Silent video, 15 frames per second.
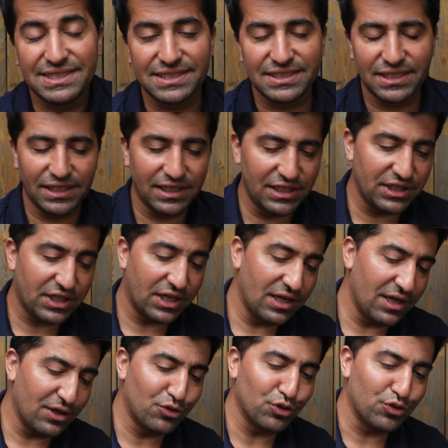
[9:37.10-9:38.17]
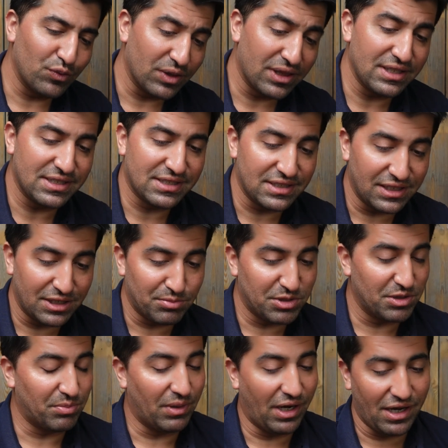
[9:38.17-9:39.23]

is really really good with this drip tip.